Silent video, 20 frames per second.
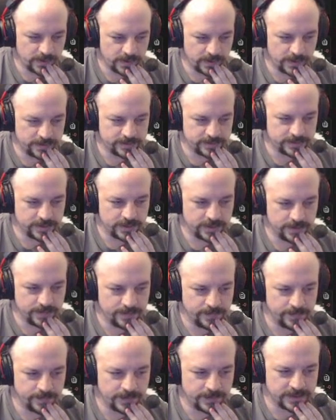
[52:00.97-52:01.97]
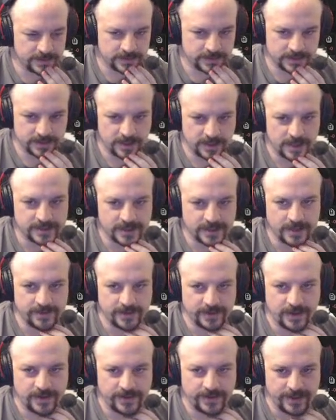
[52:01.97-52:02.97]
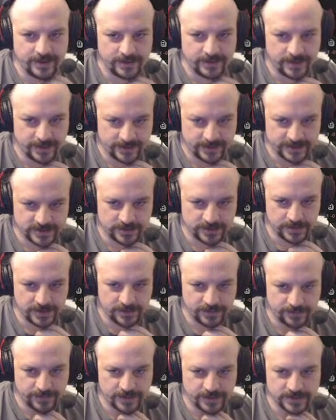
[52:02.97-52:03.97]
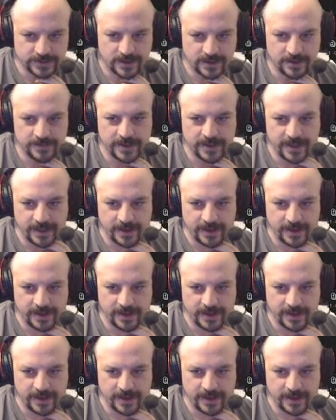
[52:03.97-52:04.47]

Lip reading: Let's I think like this will be the first time the